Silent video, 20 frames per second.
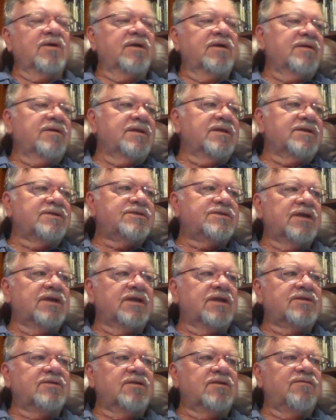Here it is.
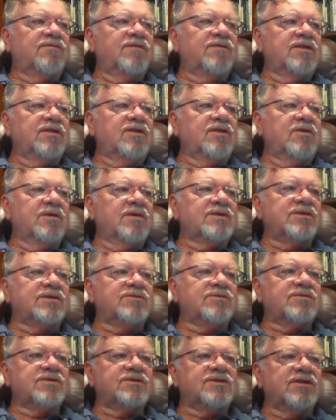To defend the U.S.
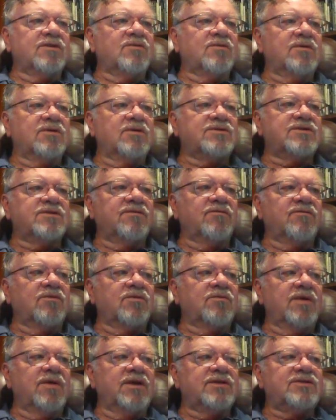interests and quell
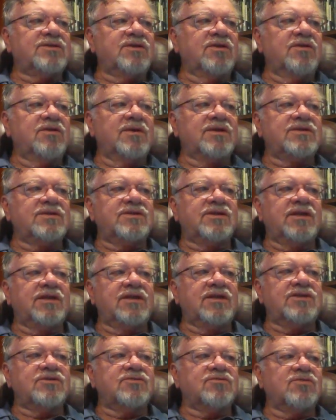civil unrest, the U.S.
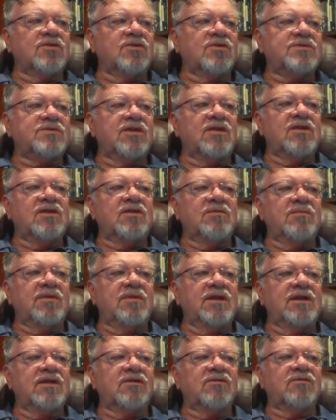stationed troops in the
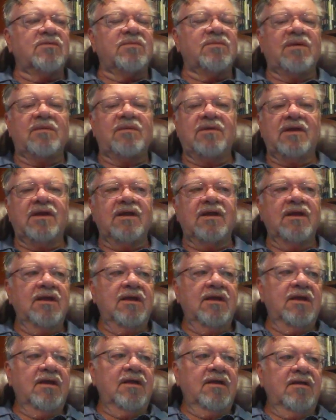Dominican Republic
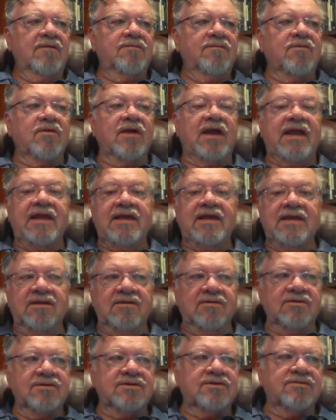for 8
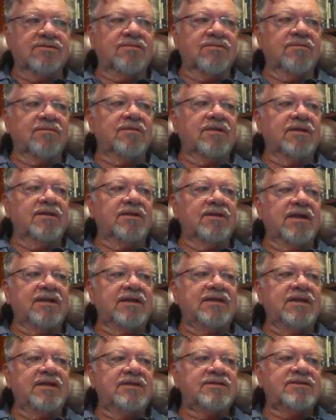years, from
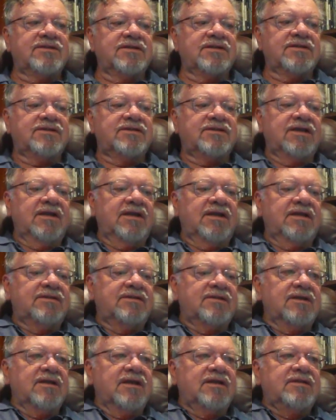
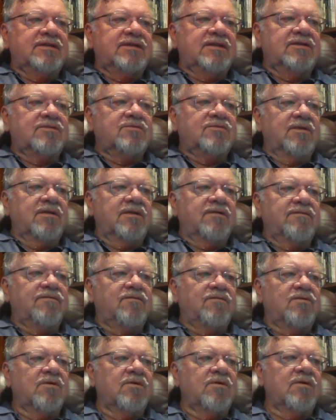1916 to
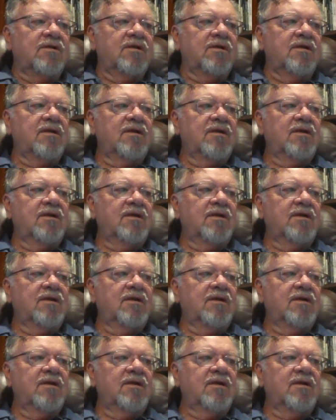1924.